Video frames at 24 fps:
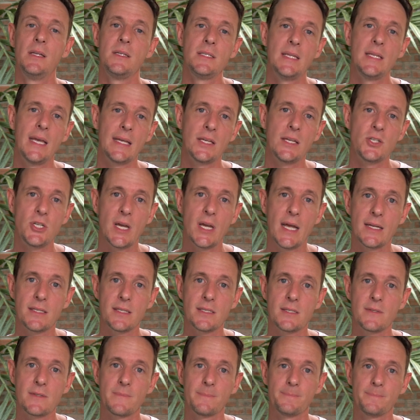take a
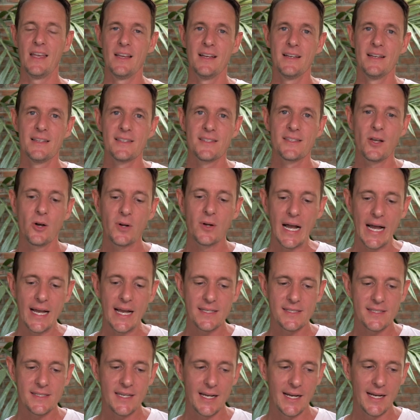chance. So
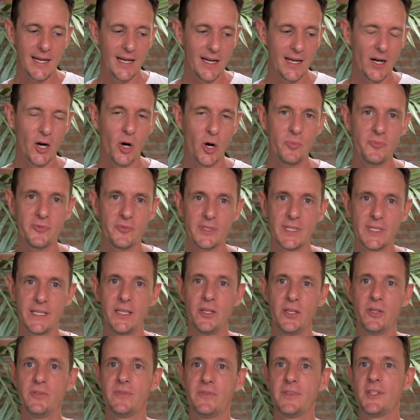guys, hopefully
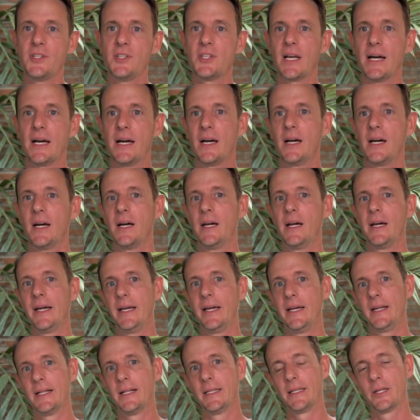you've
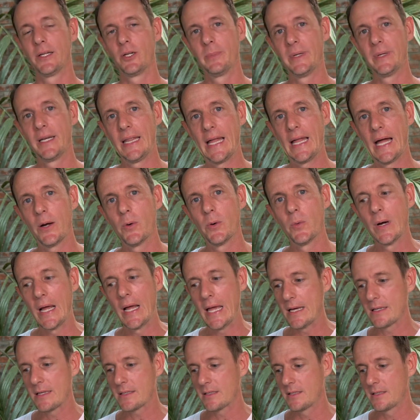enjoyed a little bit of that
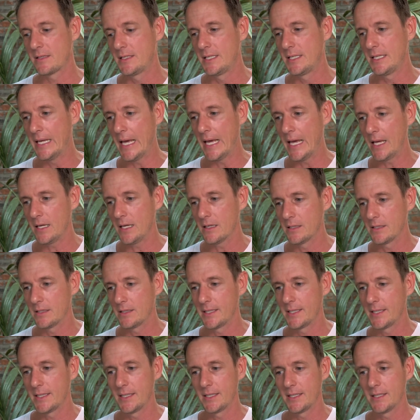rant today on
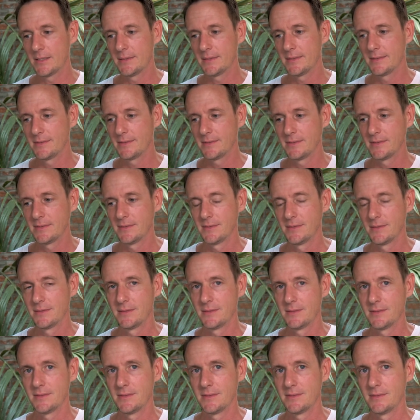the
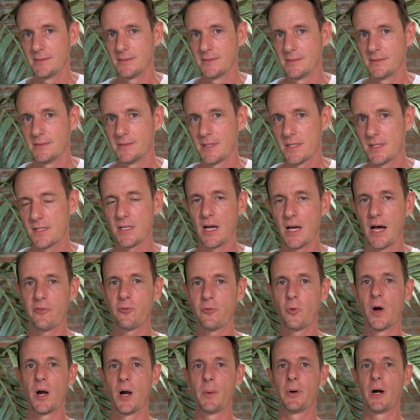
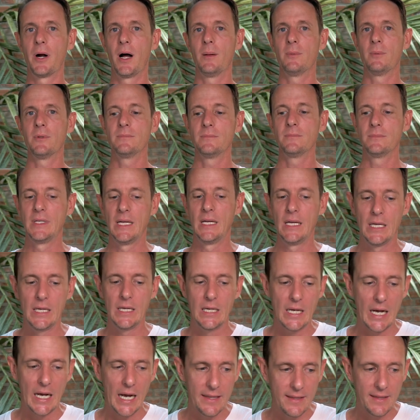software problem.
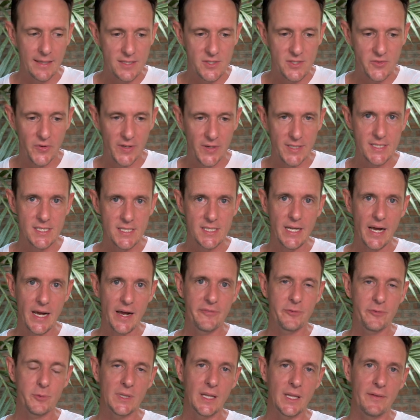I think it's fun
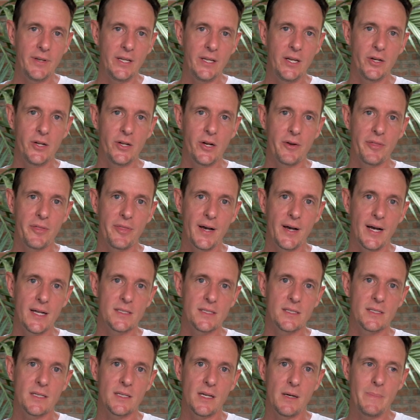stuff. Would love to hear your
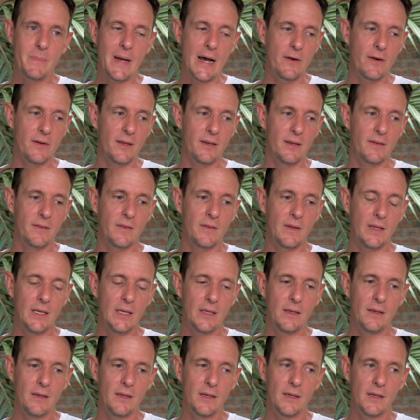thoughts about it
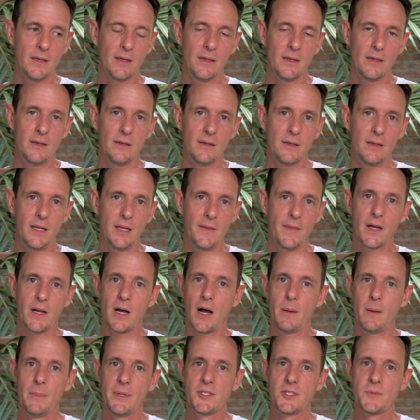in the
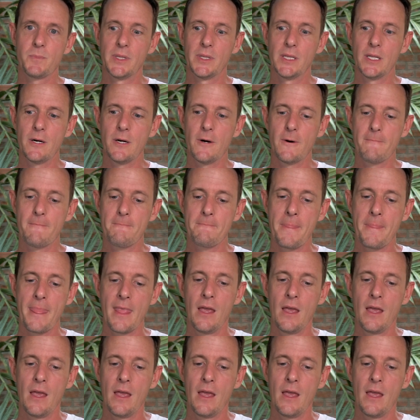comments below.